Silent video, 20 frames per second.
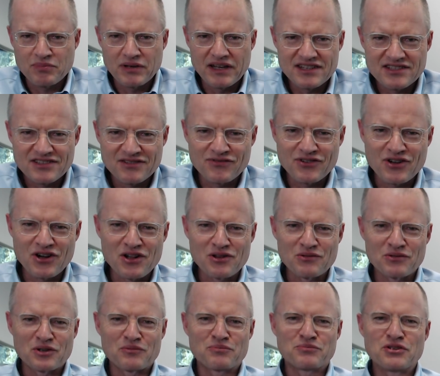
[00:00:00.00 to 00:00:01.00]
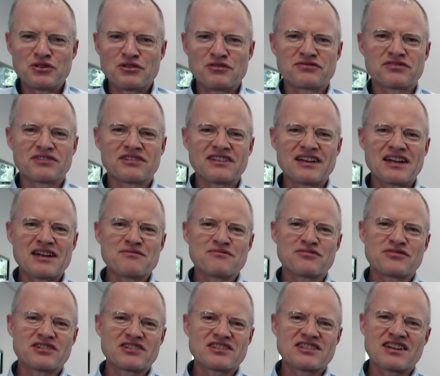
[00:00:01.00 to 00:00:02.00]
Place of coal, what a beautiful name
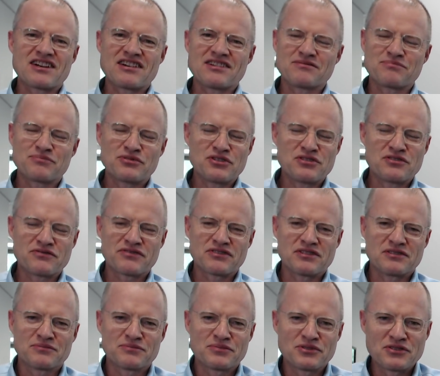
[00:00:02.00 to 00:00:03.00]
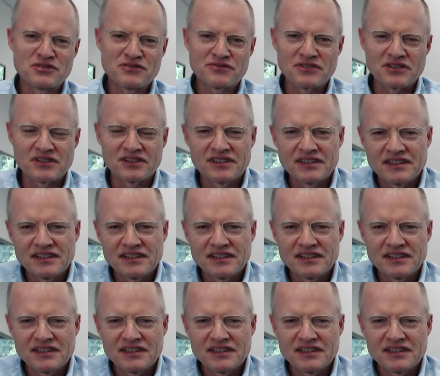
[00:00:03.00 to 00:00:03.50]
for a town. Beautiful, beautiful.